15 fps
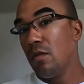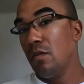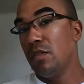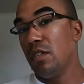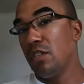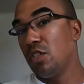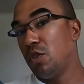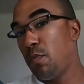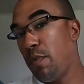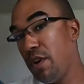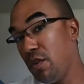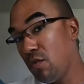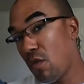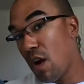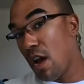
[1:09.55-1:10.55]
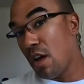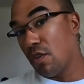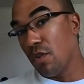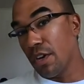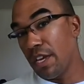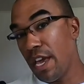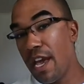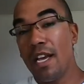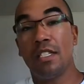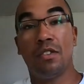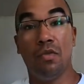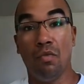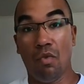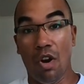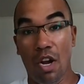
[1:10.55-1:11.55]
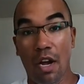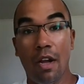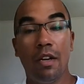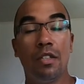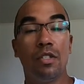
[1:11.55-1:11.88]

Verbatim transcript: Was it a spinning rod or a casting rod?